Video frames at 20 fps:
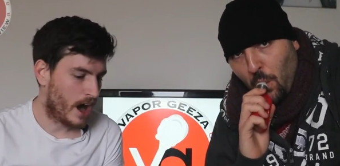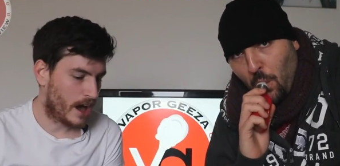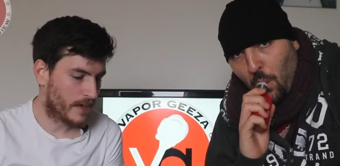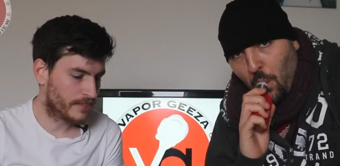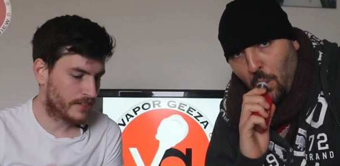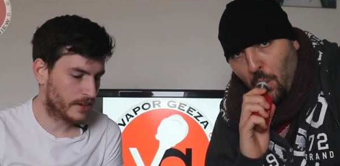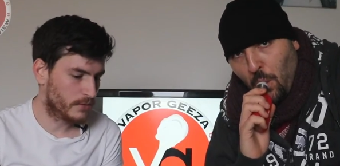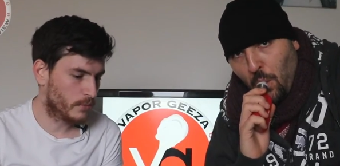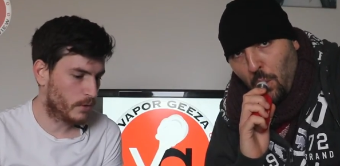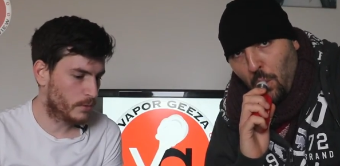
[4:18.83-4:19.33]
Speaker 1: I
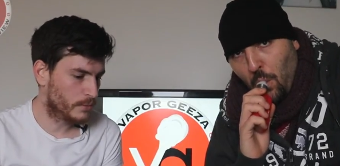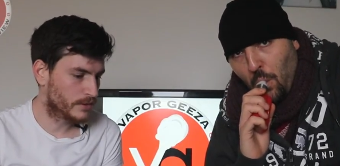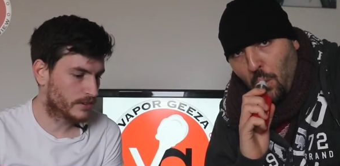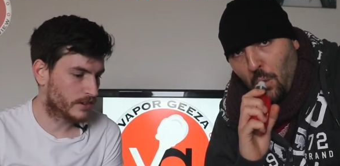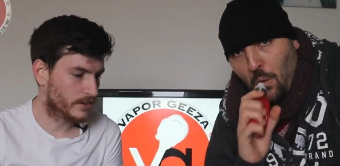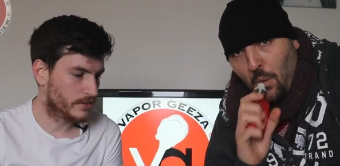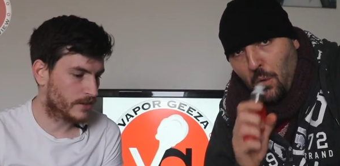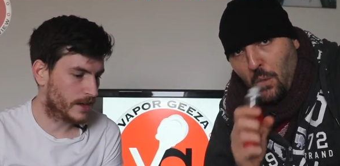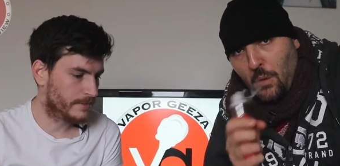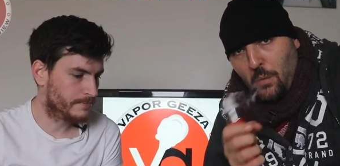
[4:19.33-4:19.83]
think what we'll
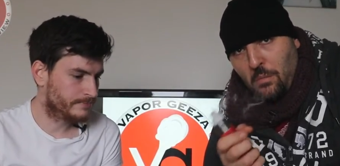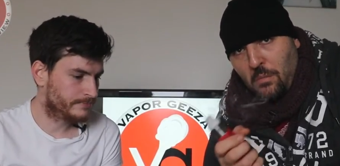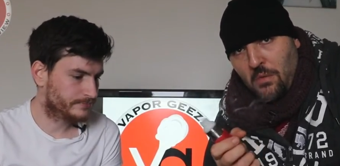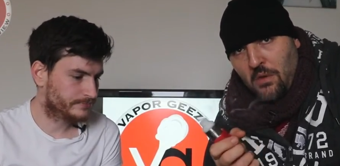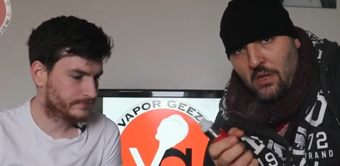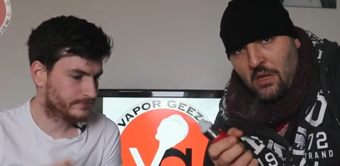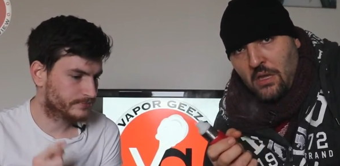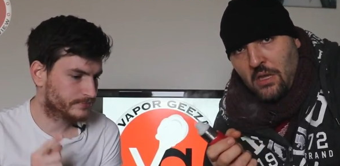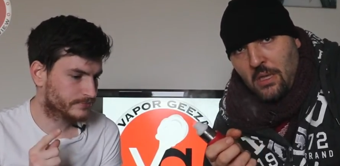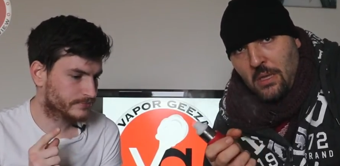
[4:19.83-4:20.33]
do then,
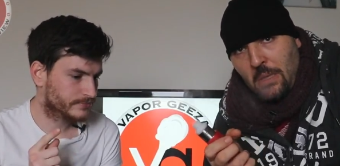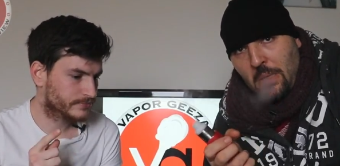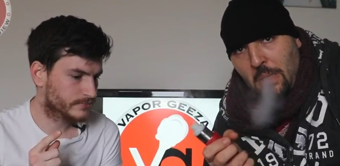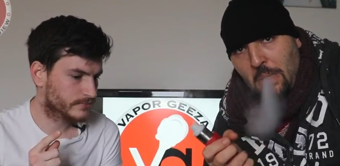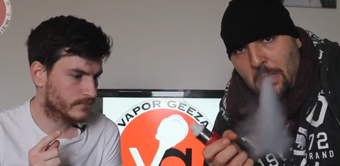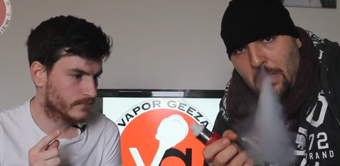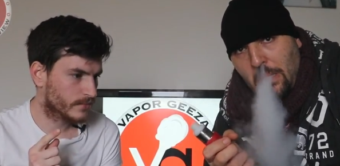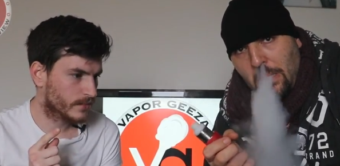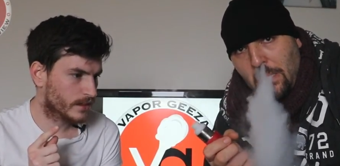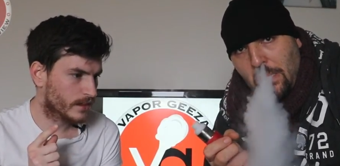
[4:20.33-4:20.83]

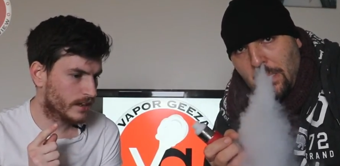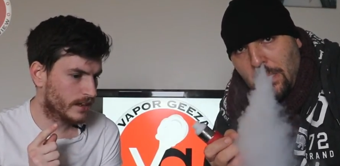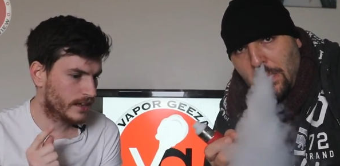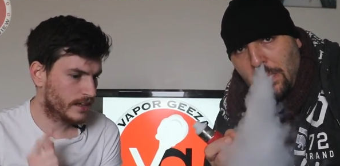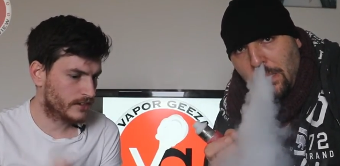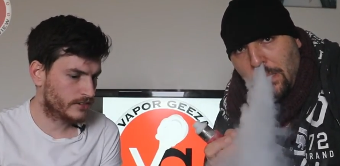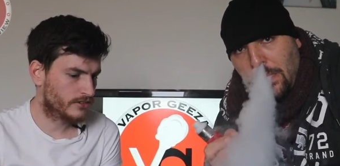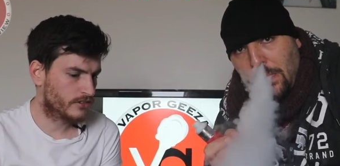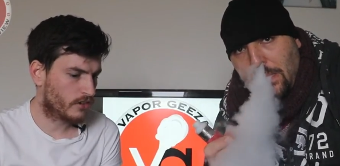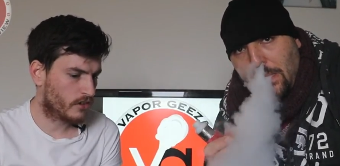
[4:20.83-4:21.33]

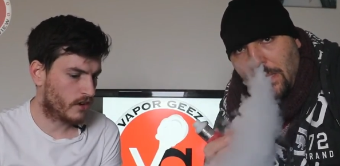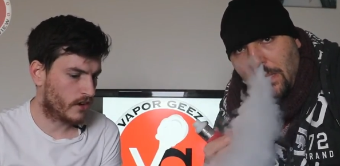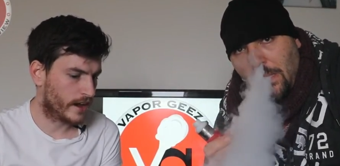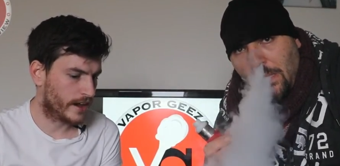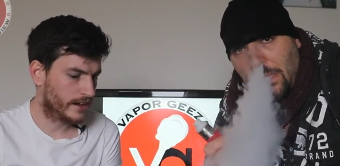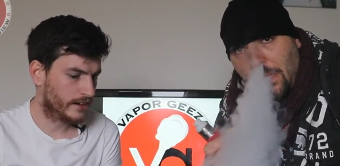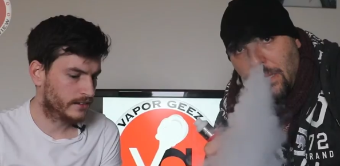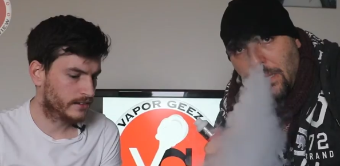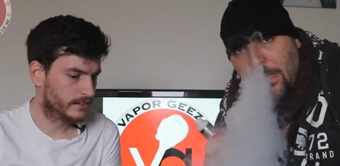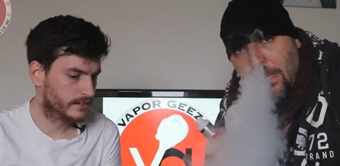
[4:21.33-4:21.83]
let's
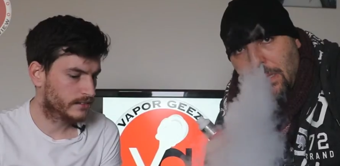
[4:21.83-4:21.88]
try